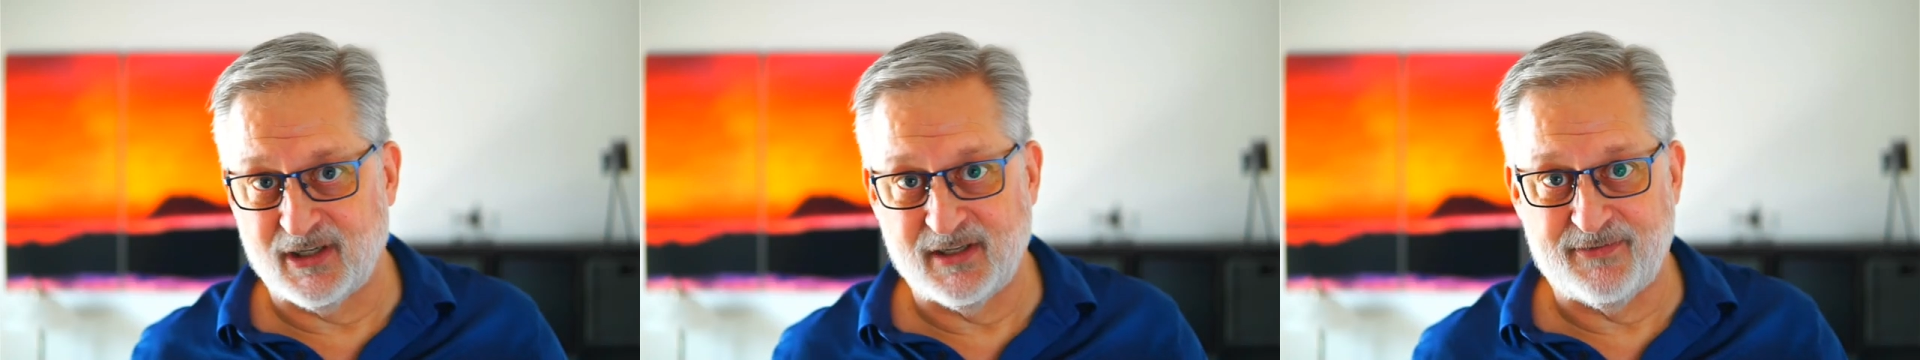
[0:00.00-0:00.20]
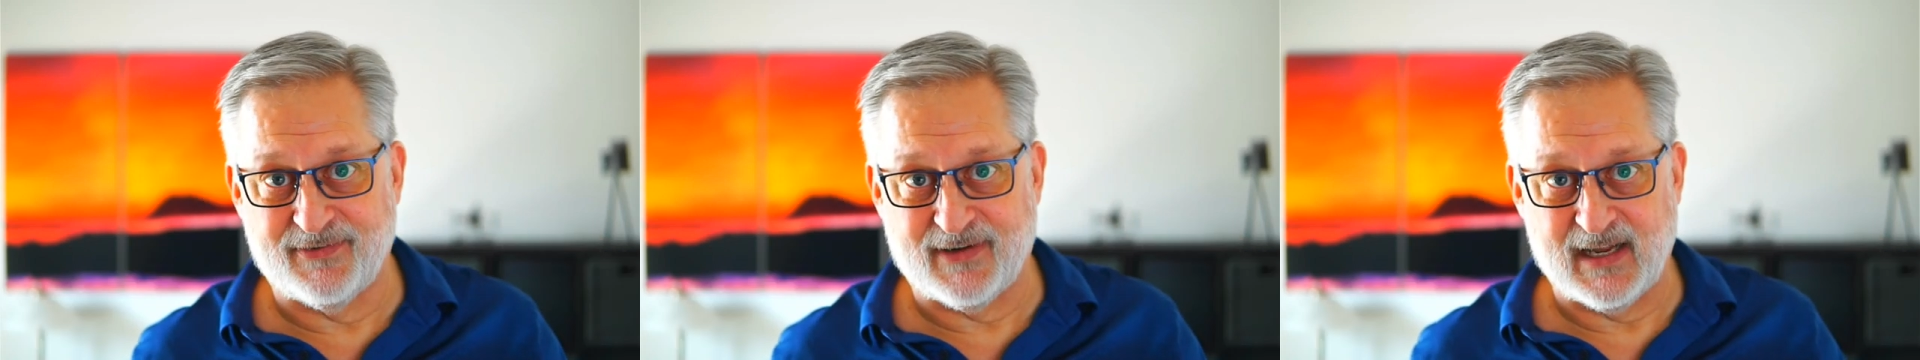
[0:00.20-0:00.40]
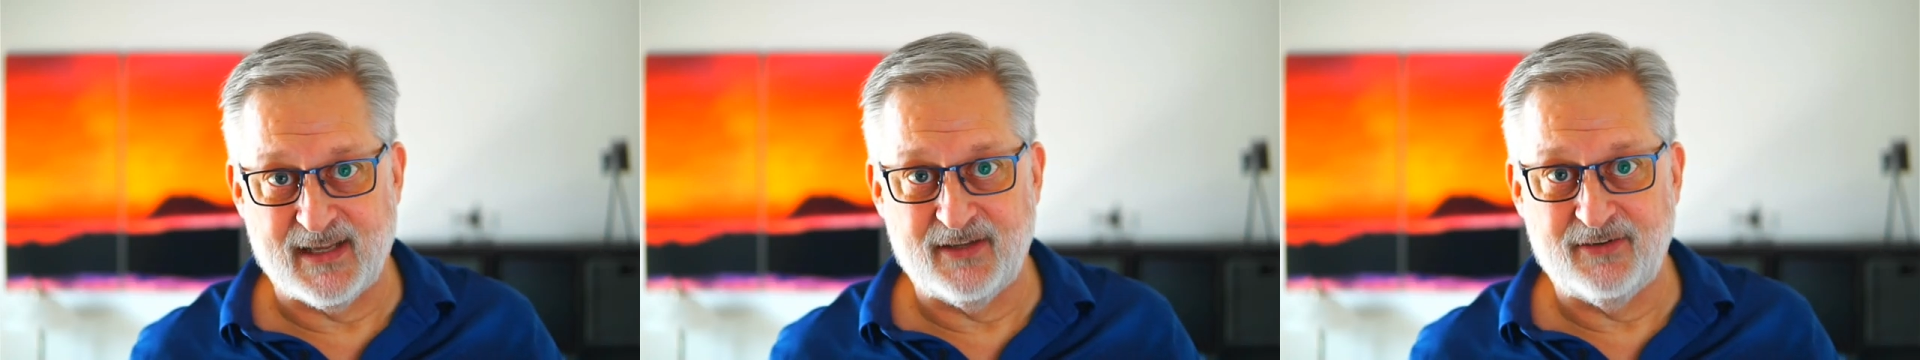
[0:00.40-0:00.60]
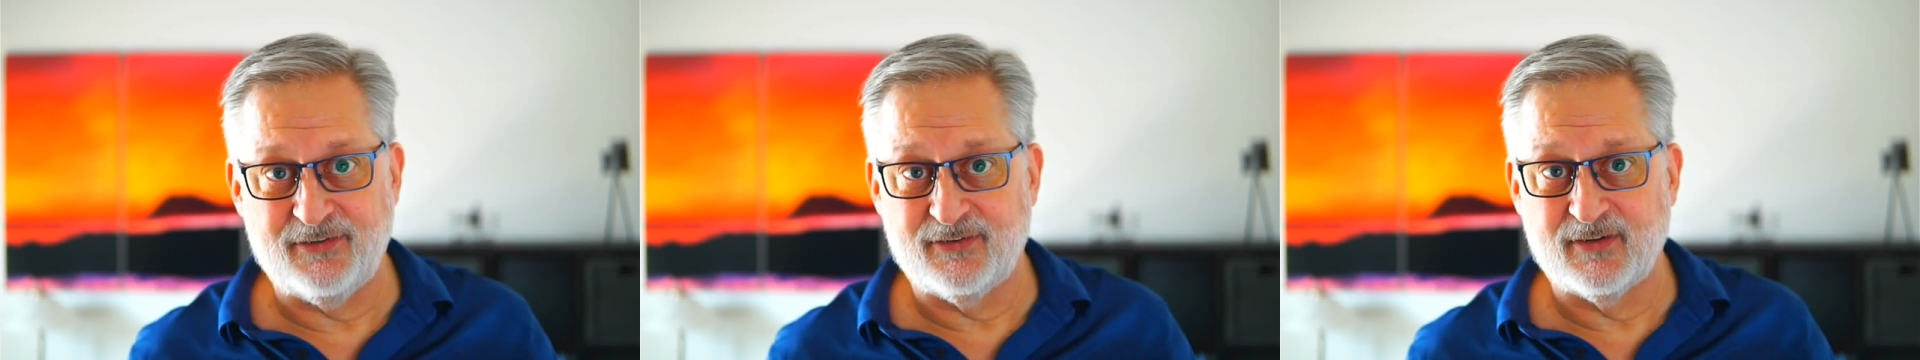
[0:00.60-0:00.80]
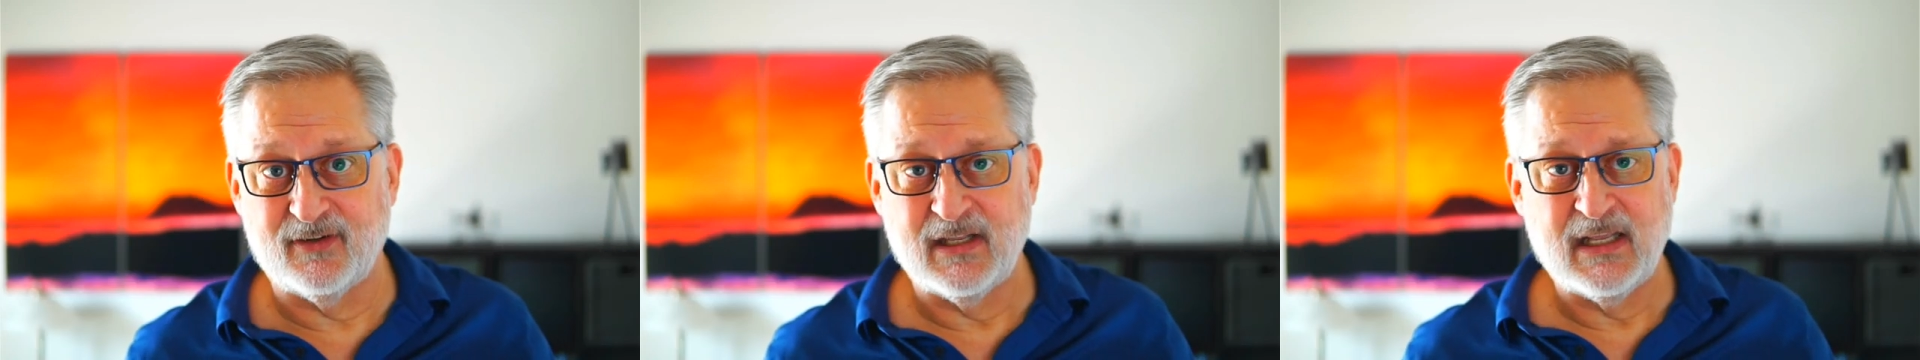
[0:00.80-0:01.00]

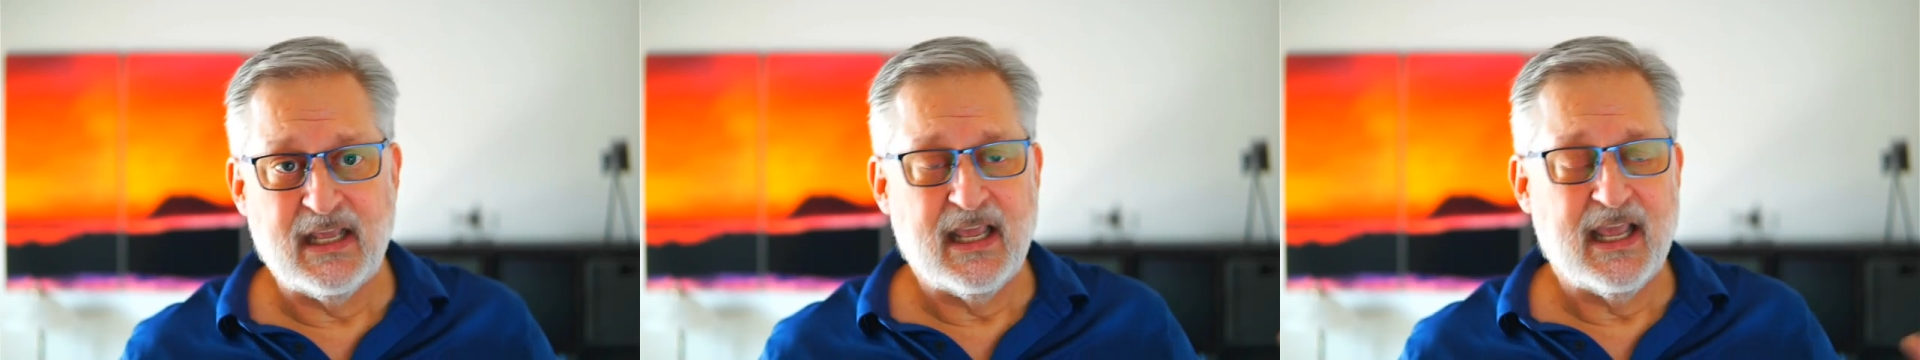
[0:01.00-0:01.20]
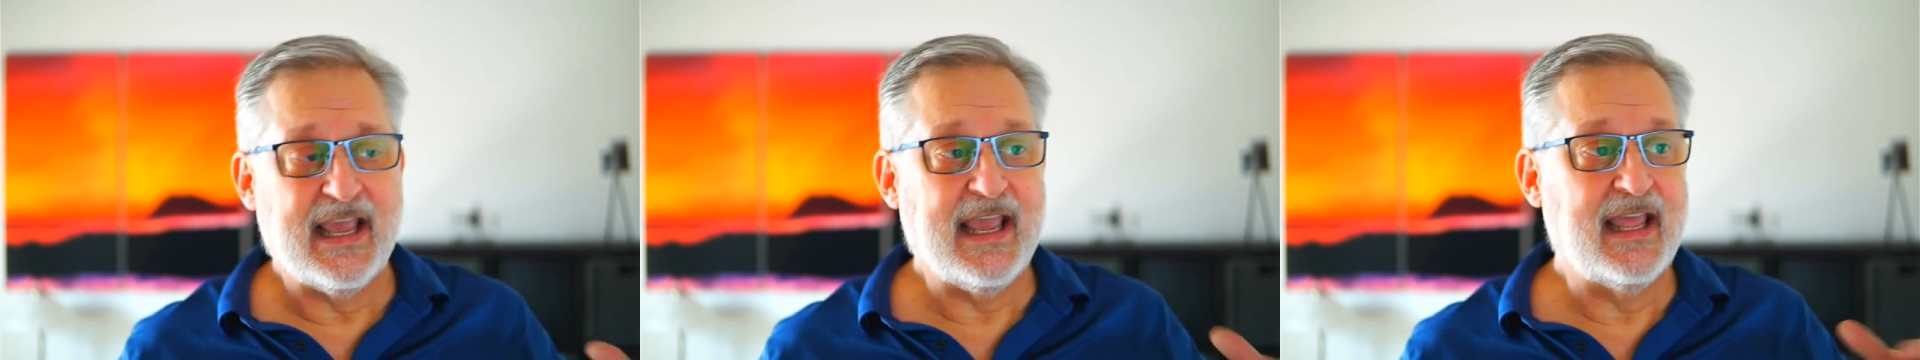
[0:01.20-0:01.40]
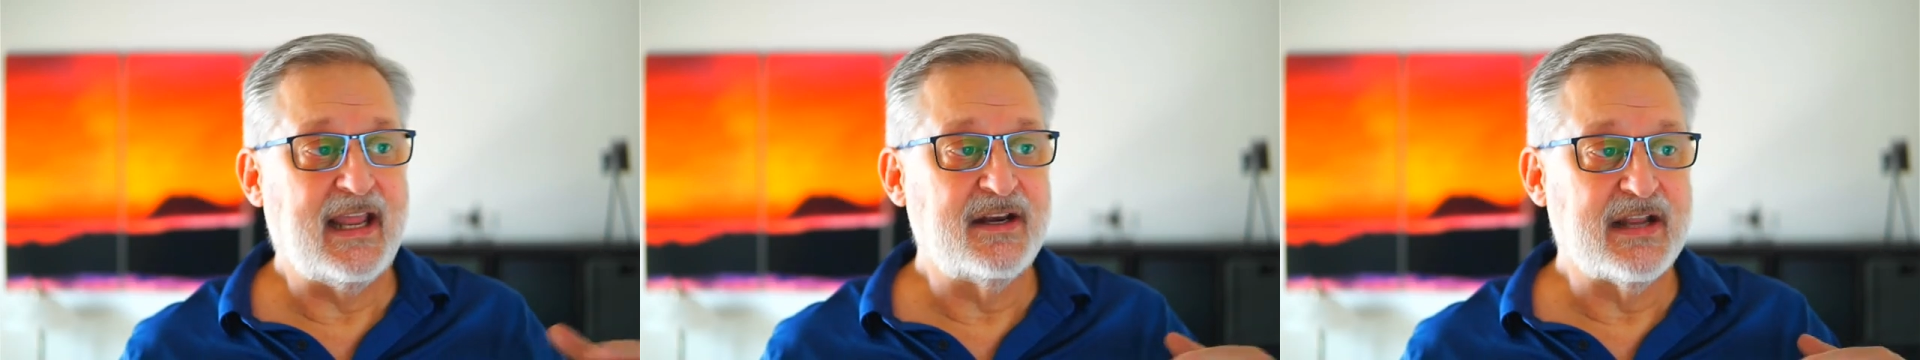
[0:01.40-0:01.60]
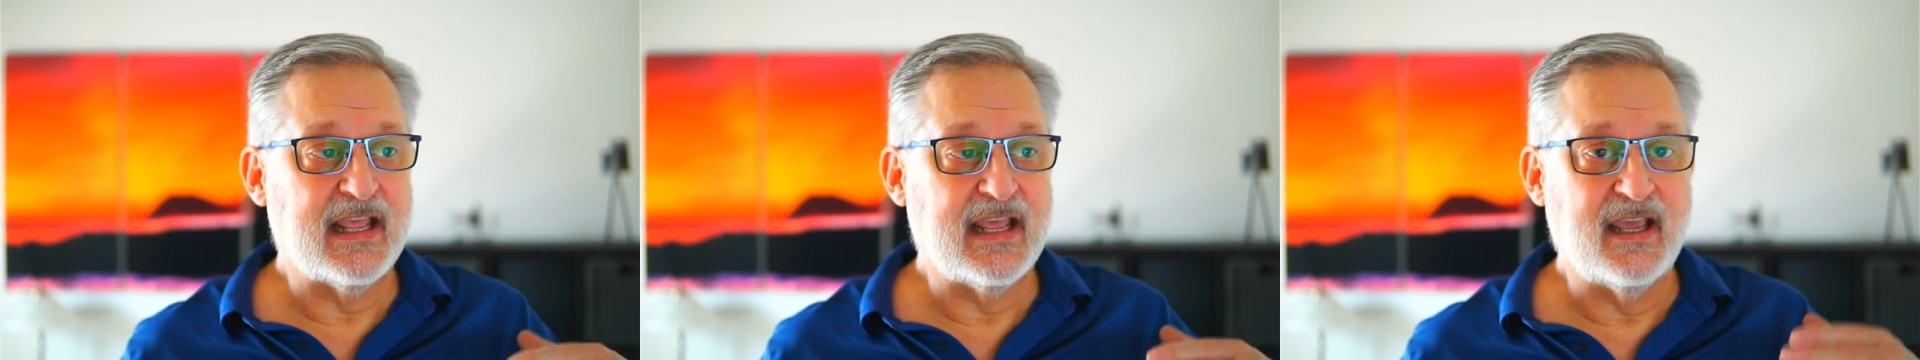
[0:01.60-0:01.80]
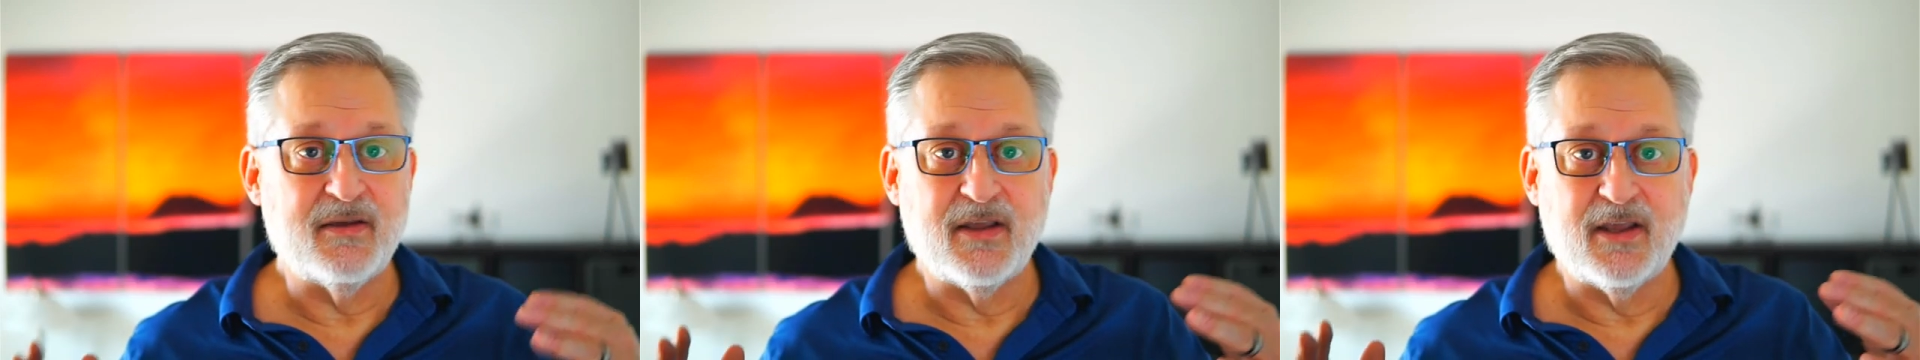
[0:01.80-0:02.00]
advice, and
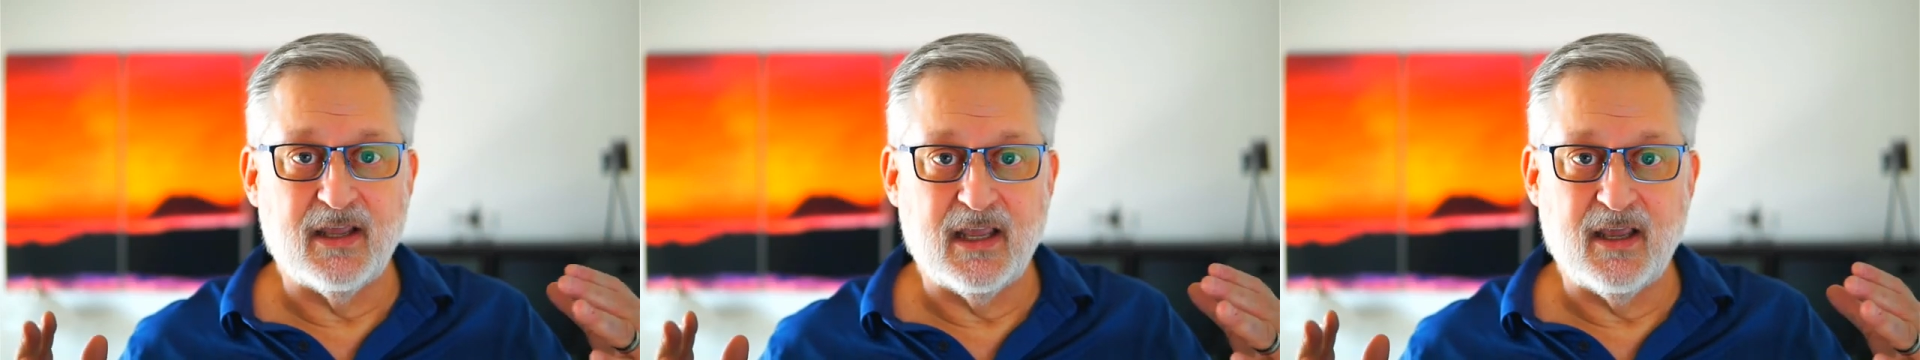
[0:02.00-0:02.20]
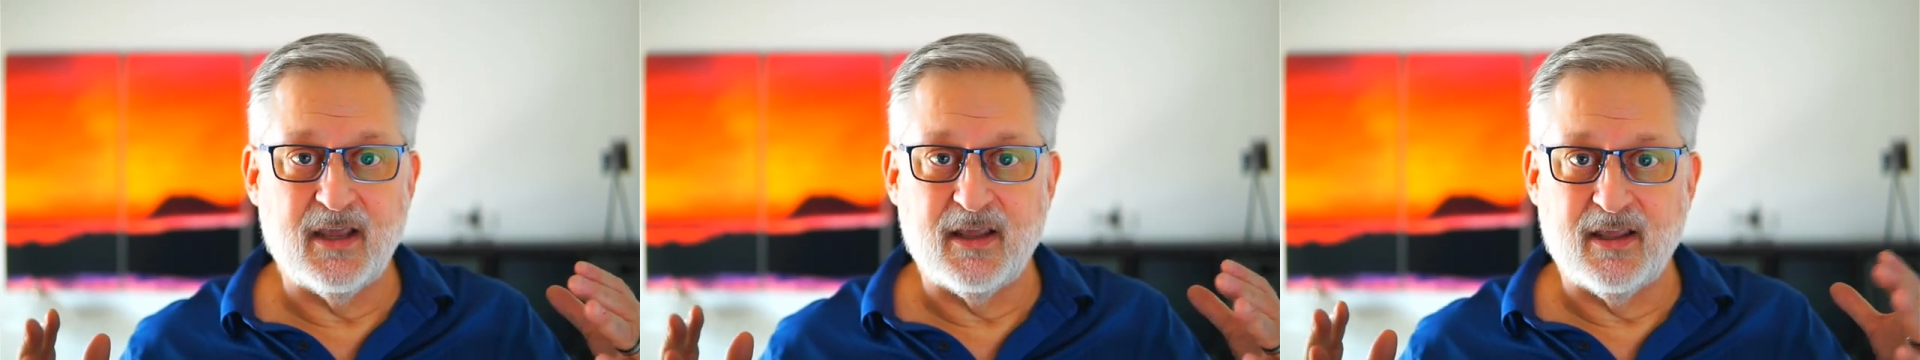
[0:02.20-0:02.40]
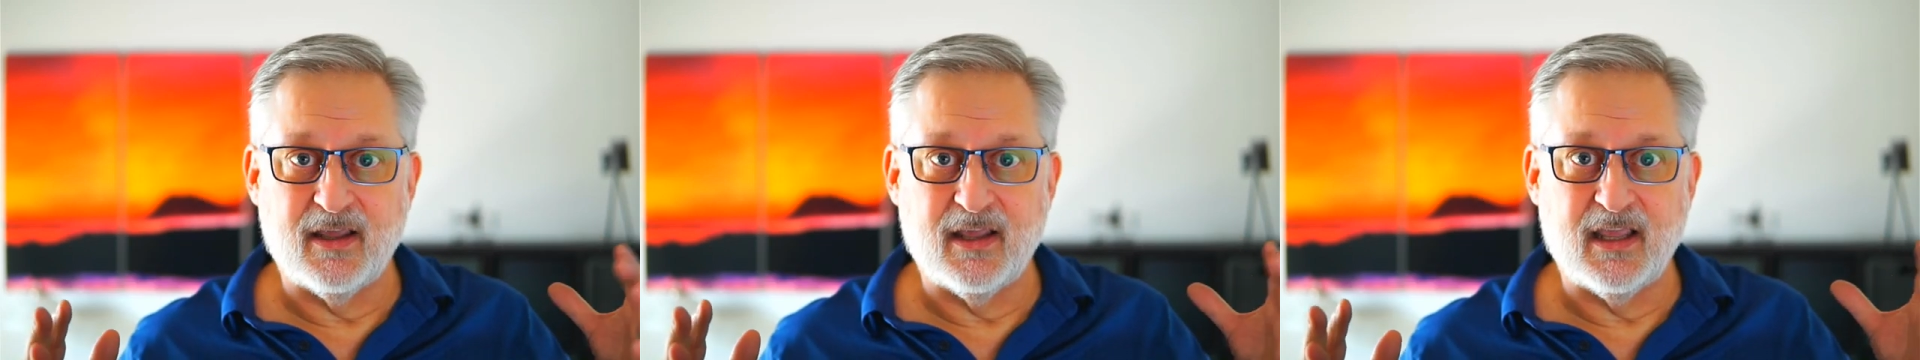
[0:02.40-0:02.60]
it, it